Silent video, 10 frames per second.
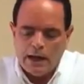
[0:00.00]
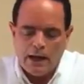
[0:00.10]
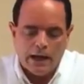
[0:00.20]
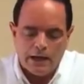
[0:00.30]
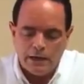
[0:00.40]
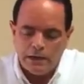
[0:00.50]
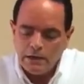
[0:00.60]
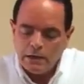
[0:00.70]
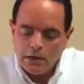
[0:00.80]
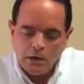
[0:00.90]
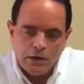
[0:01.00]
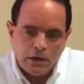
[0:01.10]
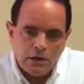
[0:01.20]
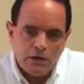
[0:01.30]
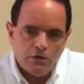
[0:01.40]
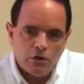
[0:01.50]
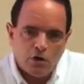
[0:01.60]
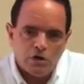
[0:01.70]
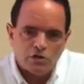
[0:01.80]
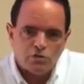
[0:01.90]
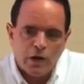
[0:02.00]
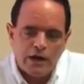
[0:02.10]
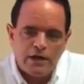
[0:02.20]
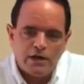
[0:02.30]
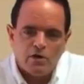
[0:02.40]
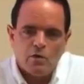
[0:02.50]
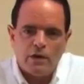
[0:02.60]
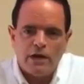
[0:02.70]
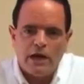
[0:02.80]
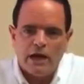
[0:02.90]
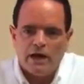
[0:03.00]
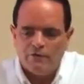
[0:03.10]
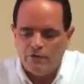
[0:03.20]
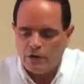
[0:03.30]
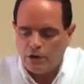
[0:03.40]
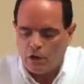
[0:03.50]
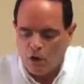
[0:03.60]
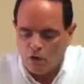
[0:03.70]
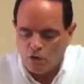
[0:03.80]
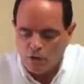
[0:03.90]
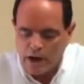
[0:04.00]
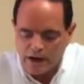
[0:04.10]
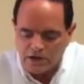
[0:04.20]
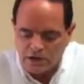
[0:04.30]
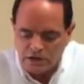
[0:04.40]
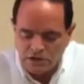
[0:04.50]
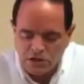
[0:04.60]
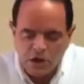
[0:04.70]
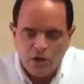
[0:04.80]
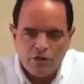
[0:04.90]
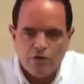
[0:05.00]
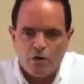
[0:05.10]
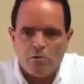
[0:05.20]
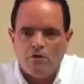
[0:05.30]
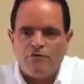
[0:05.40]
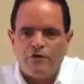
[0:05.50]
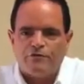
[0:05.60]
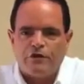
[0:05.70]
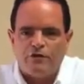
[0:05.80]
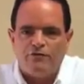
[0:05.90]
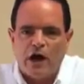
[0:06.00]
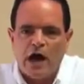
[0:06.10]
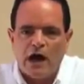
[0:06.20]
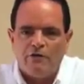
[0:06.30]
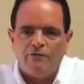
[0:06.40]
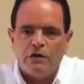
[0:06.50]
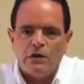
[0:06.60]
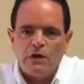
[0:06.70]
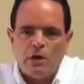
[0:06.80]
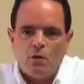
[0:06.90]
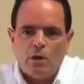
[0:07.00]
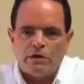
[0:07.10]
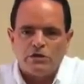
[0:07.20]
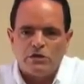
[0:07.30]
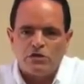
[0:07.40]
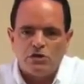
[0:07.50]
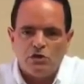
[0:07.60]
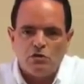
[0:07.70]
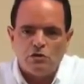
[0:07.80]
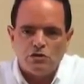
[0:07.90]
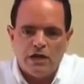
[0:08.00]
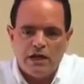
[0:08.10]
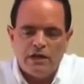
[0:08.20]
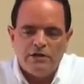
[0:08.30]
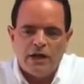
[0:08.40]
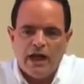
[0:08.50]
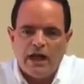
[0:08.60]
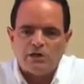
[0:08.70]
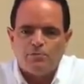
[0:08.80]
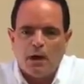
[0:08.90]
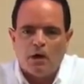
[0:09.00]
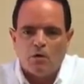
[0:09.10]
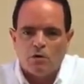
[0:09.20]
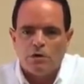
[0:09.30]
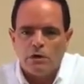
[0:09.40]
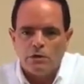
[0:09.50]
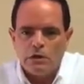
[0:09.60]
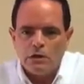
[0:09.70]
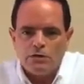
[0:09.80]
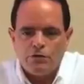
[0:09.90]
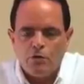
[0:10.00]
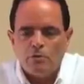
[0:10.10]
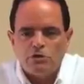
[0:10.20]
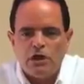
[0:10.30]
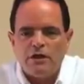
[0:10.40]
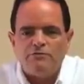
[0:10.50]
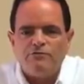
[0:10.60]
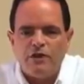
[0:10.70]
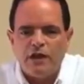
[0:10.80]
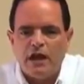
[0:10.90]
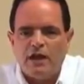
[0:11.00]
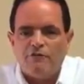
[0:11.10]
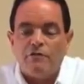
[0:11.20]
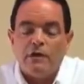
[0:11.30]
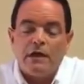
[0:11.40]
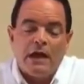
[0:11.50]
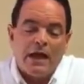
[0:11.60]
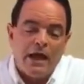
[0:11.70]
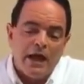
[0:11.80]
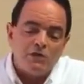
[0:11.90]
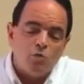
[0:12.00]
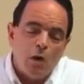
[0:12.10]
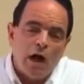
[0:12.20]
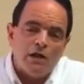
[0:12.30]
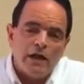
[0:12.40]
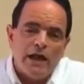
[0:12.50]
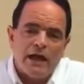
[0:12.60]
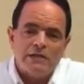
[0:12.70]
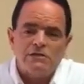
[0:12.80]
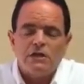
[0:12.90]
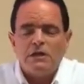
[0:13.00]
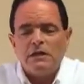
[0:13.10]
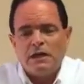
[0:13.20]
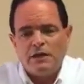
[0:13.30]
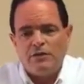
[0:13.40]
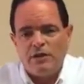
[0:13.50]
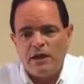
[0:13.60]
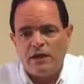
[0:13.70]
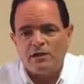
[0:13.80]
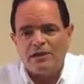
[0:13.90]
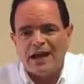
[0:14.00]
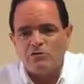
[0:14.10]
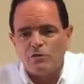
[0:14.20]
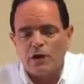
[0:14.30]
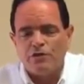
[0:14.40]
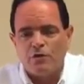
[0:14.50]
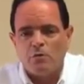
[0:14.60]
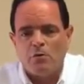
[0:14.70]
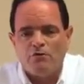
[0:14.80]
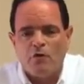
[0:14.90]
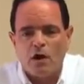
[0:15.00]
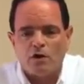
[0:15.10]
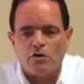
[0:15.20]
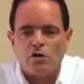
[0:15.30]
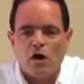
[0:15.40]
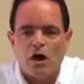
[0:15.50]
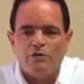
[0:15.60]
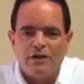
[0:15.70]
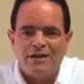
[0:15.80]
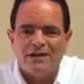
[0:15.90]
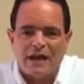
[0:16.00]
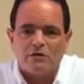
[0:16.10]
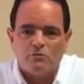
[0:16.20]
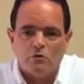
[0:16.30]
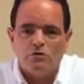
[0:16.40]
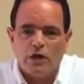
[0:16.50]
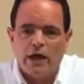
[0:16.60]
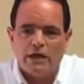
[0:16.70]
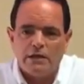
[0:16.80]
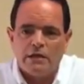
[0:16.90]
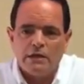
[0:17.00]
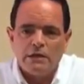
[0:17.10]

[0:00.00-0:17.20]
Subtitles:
and you notice right here we have Odorex's Thermo 55, which is used in the gas-powered Thermo Gen Vf, as well as the electric thermal fogger called the Electrogen.